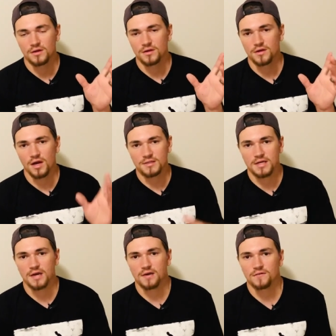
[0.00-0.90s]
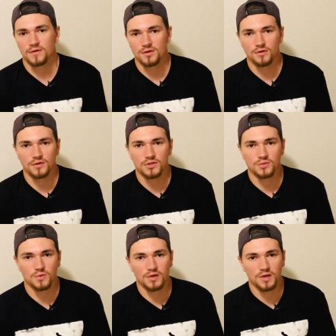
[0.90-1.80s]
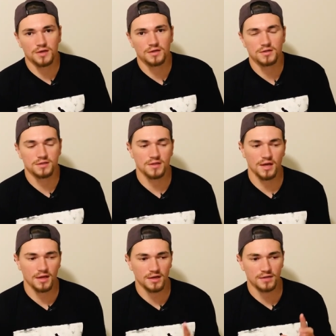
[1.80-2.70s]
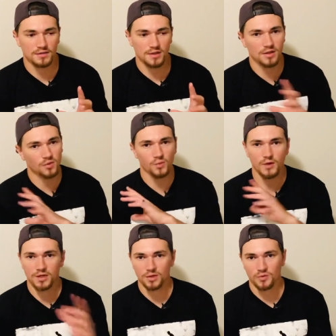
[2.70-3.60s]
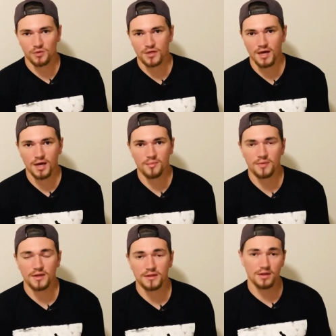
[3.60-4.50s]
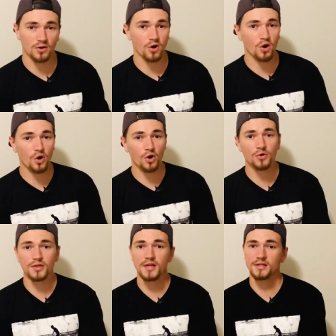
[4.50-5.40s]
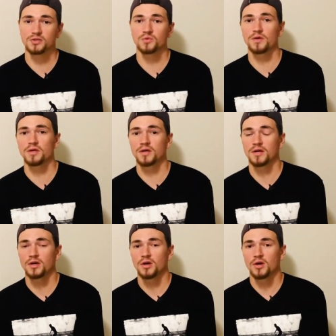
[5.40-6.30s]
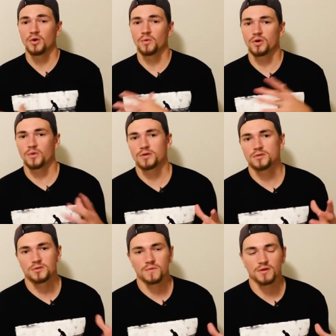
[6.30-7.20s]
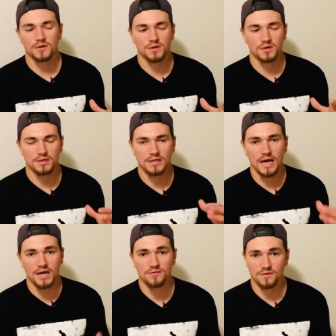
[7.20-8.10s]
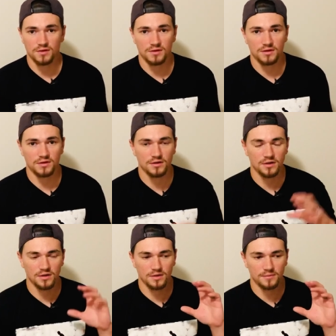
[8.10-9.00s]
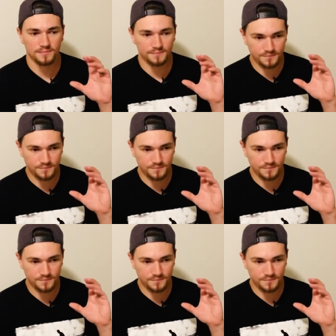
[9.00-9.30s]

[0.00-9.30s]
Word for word: knot tying video this weekend and then the weekly recap and then all next week we're going to be diving um,